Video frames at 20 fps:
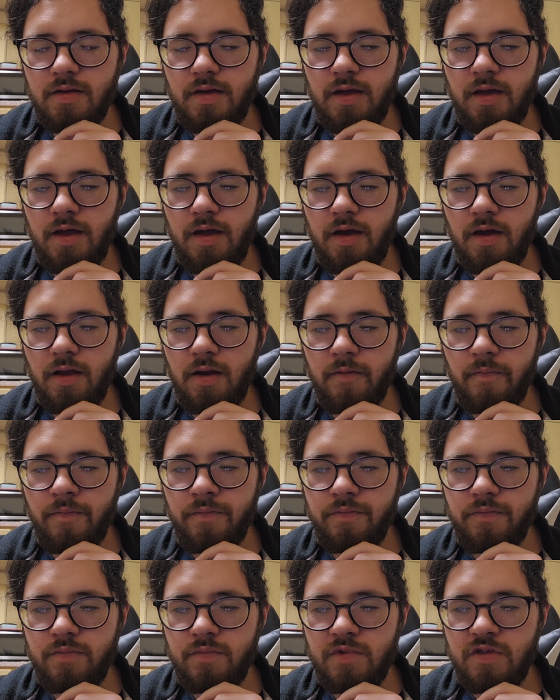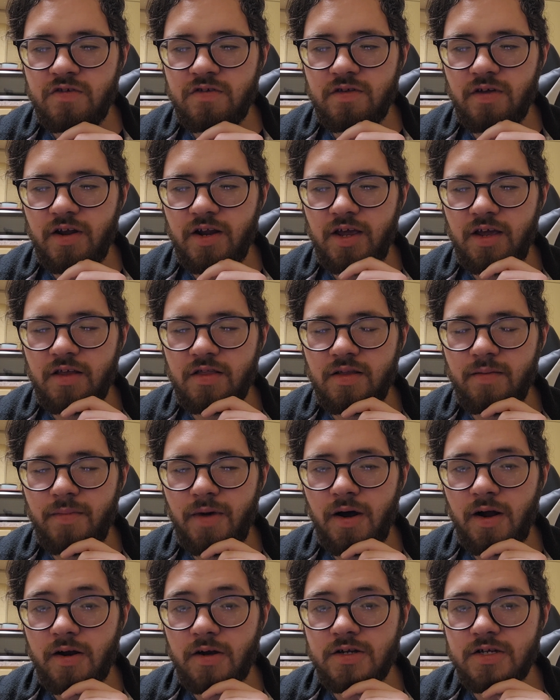And studying the
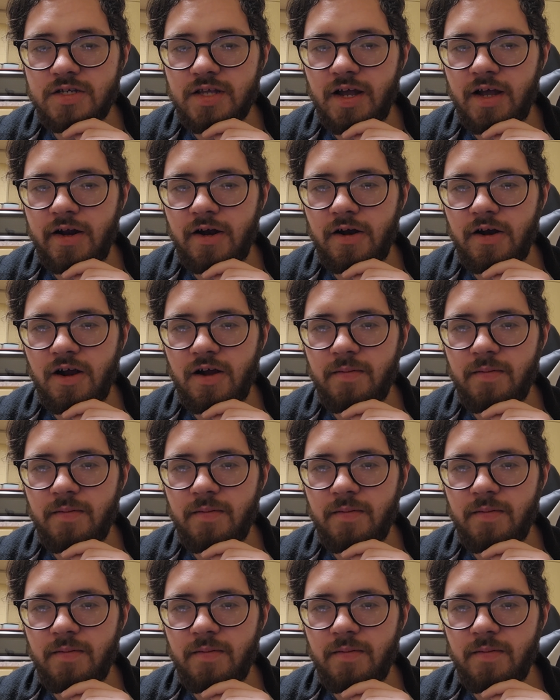Modern Standard